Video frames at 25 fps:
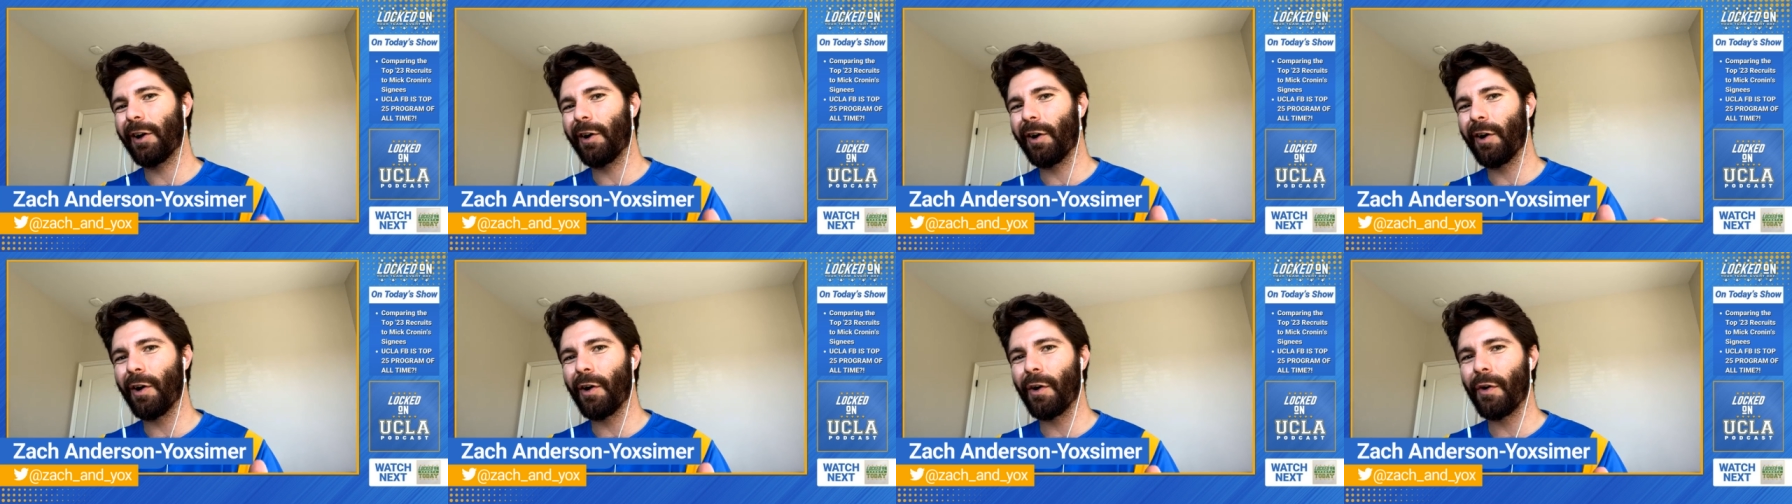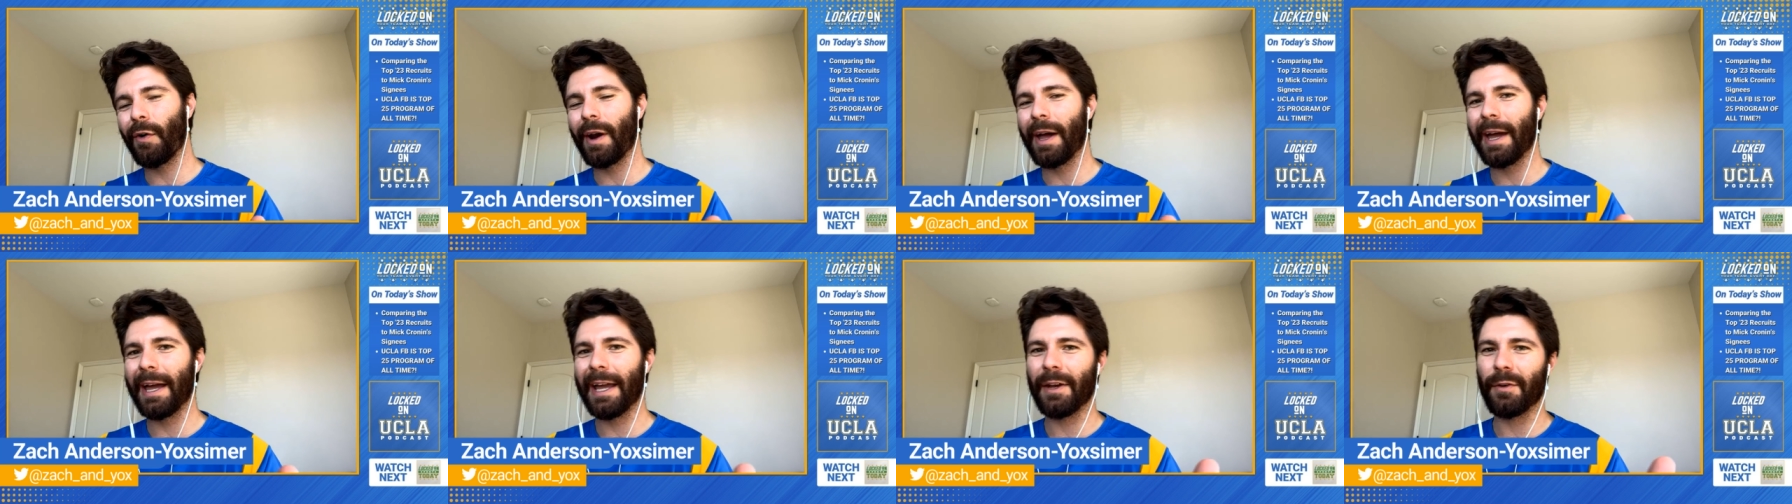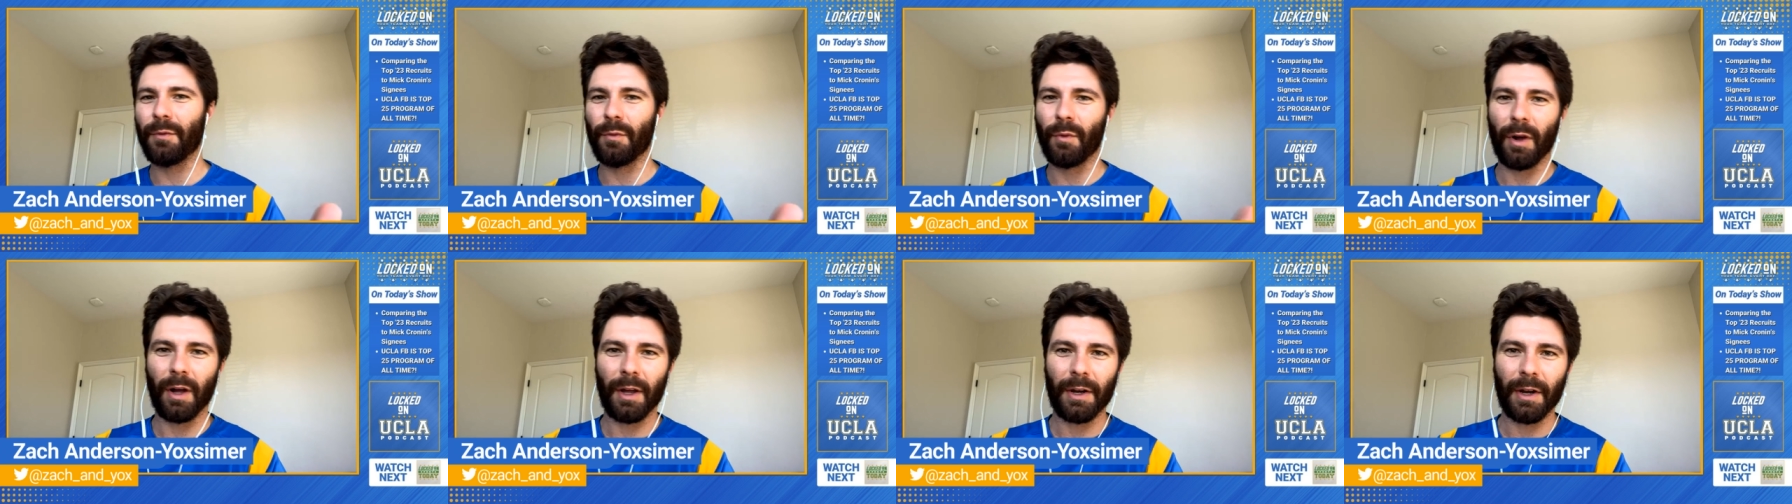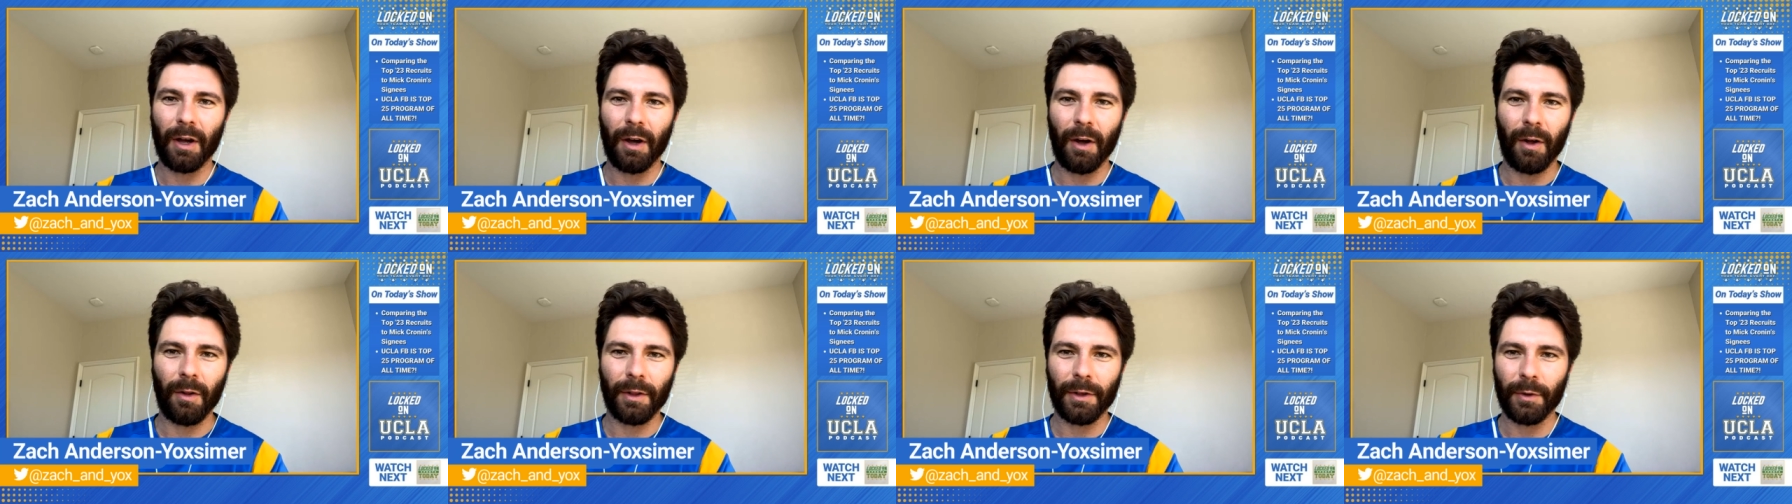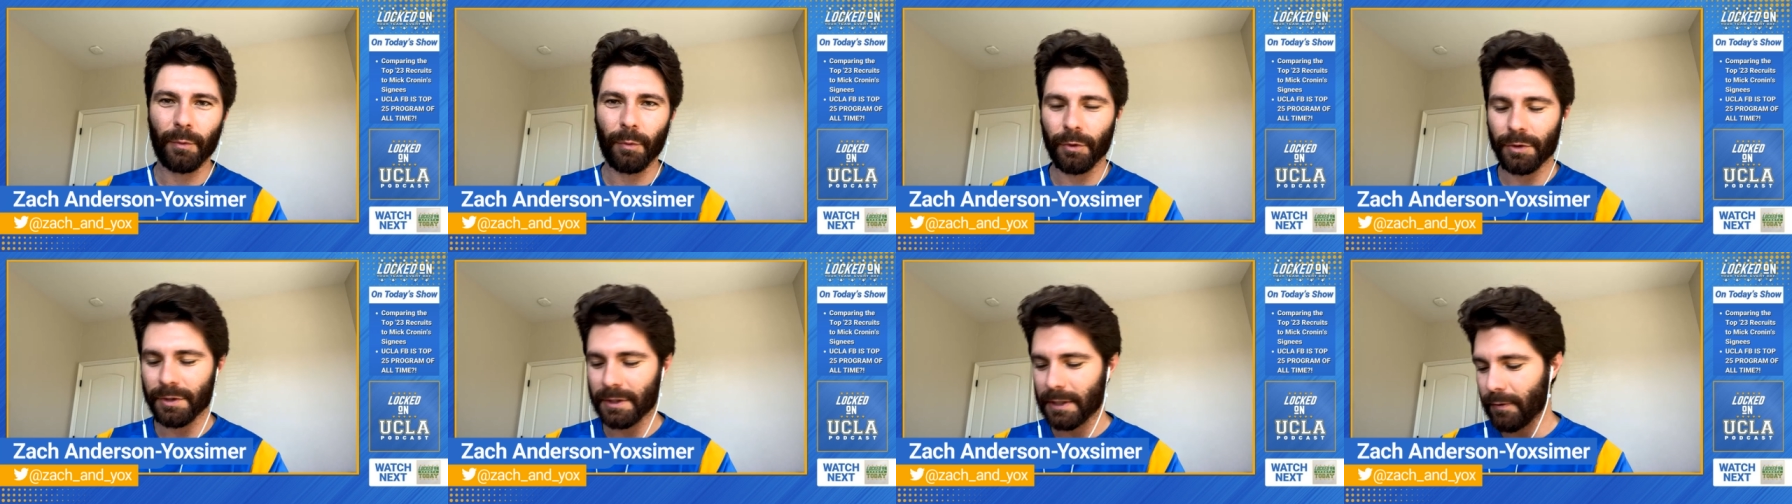all right, Ron Holland,
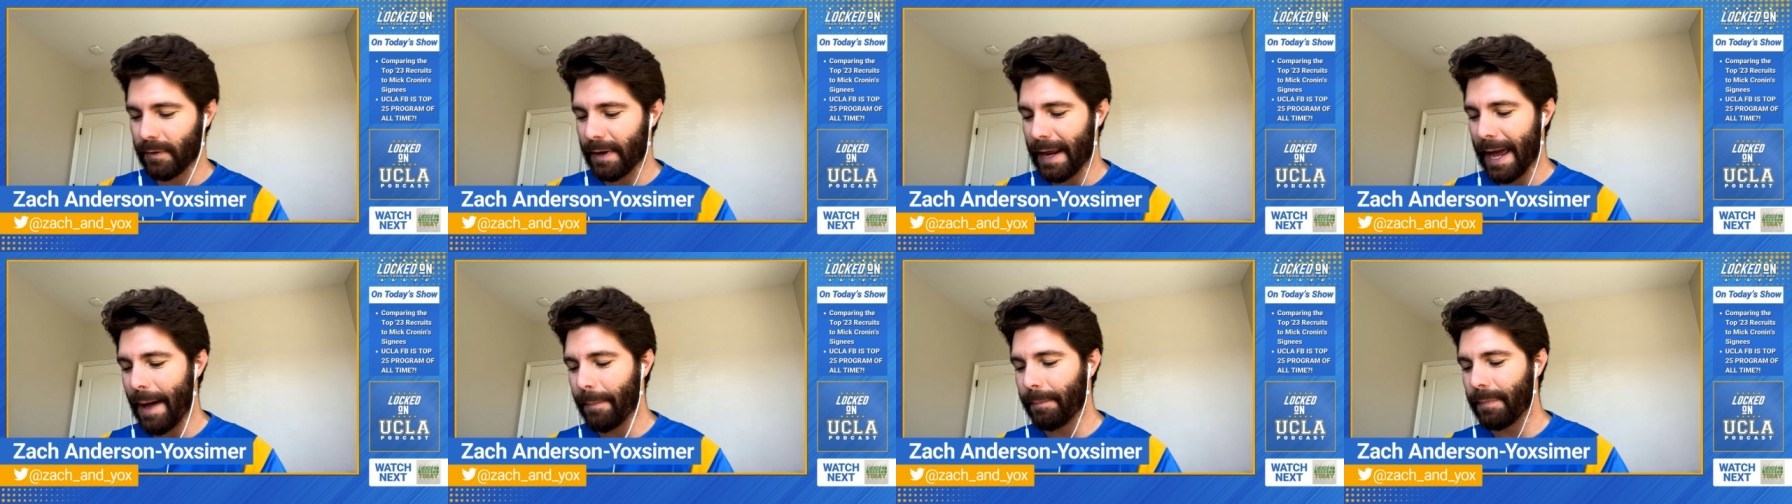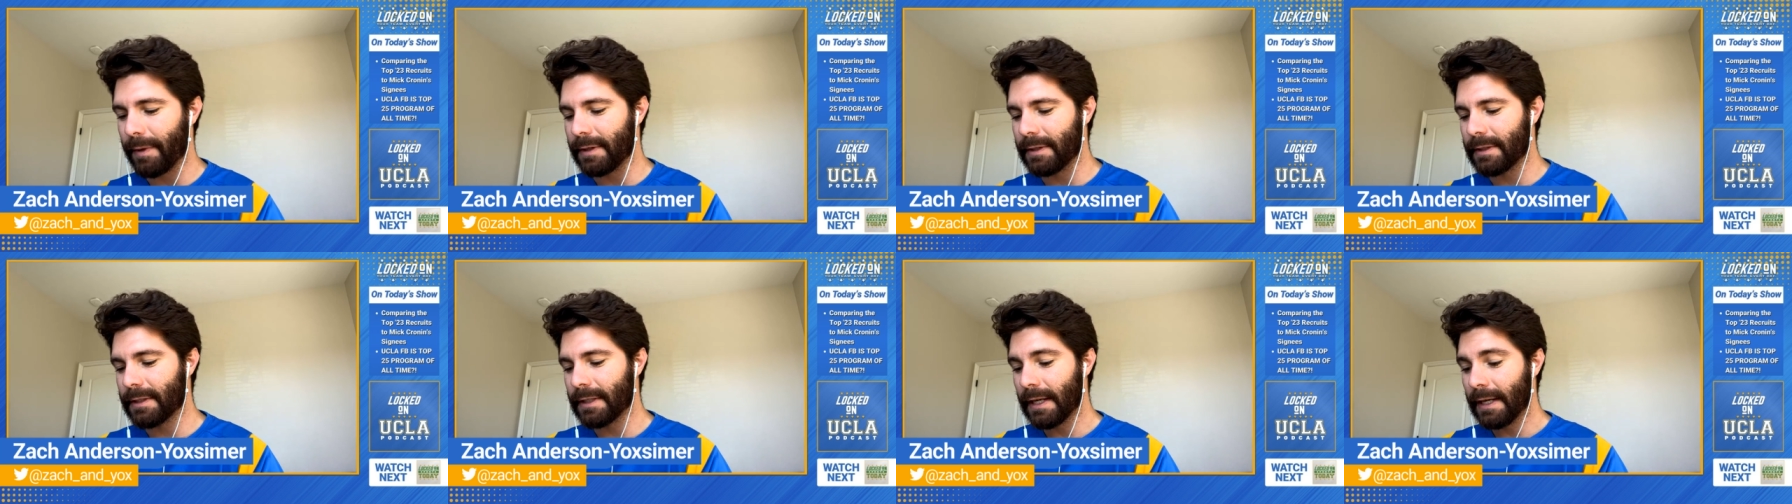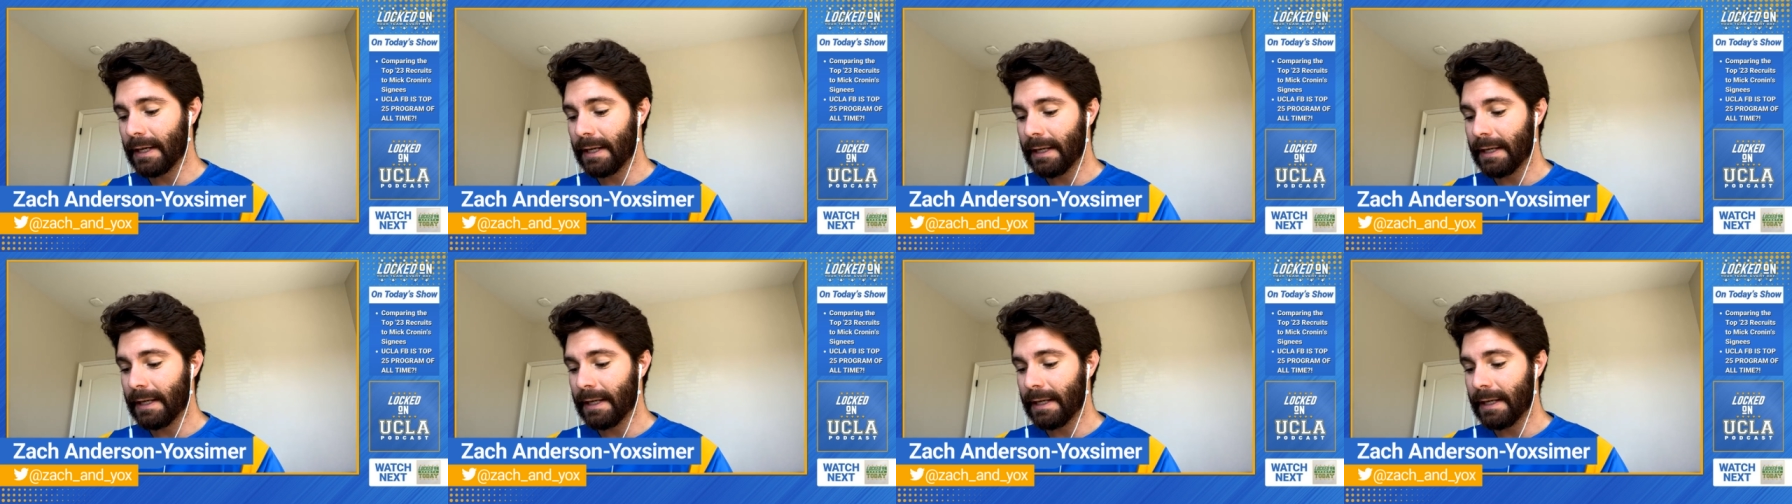we'll see what happens.